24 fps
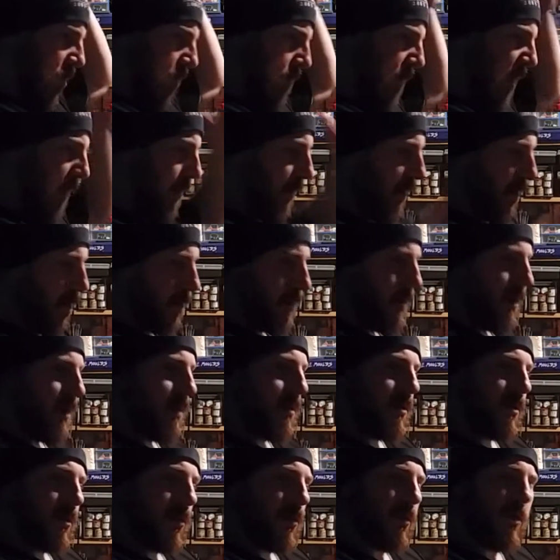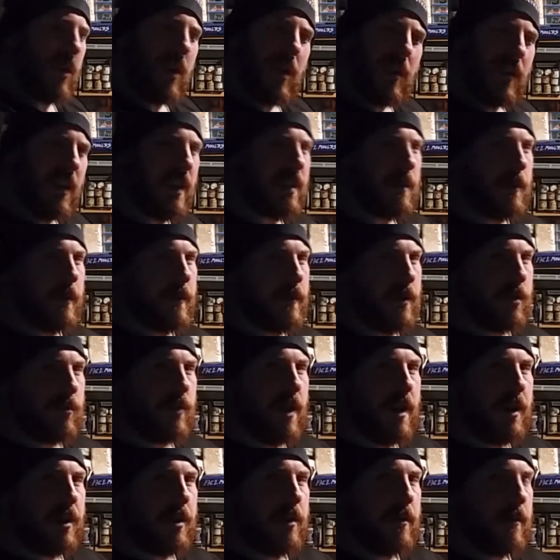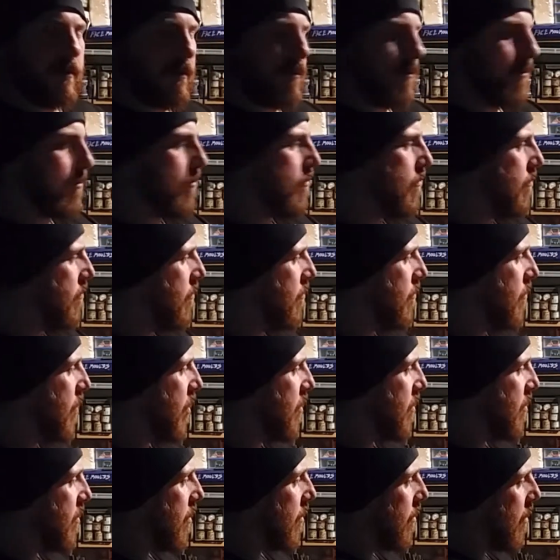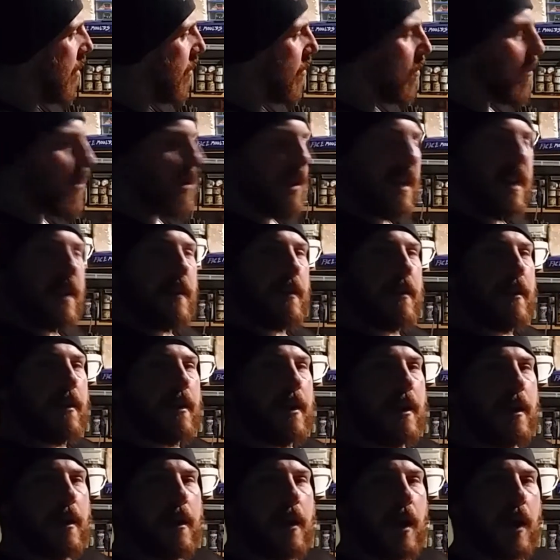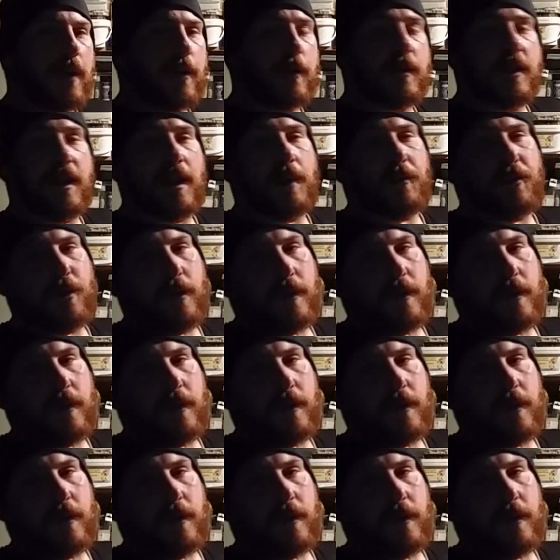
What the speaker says: So maybe it could be a skull. That's a bit of a stretch. Because I don't see anything, I don't see any